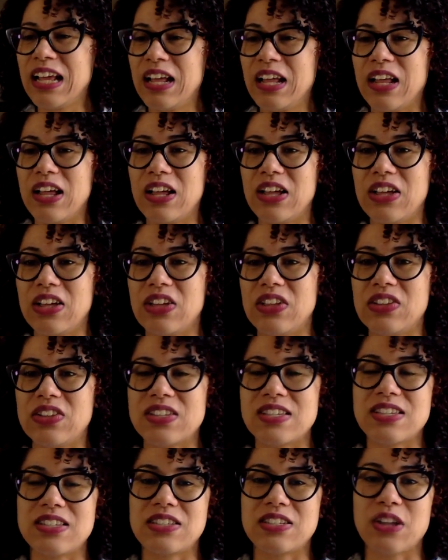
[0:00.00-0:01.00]

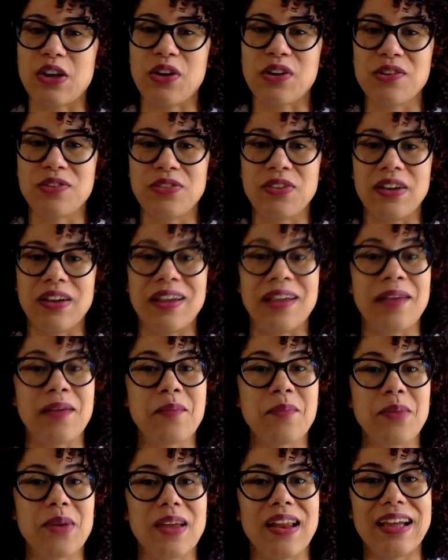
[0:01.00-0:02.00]
This is terrifying,
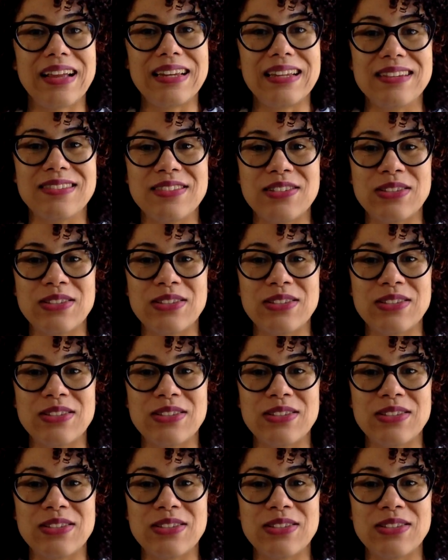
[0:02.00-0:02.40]
but I need to